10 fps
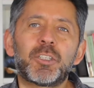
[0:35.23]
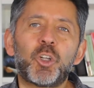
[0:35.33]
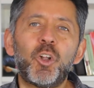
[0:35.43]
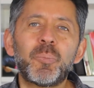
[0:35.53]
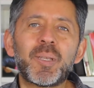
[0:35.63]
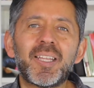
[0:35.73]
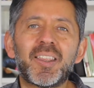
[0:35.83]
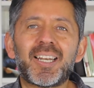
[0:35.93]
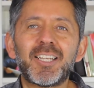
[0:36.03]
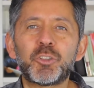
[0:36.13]
told me
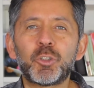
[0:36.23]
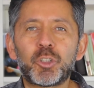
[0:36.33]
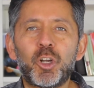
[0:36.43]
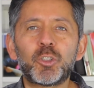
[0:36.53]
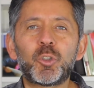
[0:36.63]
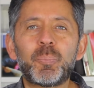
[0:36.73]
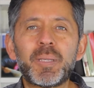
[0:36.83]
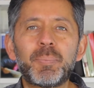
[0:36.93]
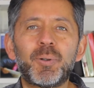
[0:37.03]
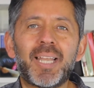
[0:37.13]
that I should talk to
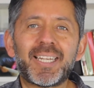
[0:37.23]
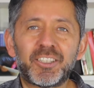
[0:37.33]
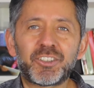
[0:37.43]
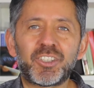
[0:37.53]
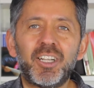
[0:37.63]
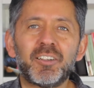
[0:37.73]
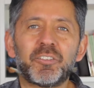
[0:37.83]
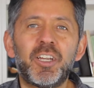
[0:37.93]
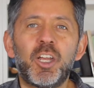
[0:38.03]
people like herself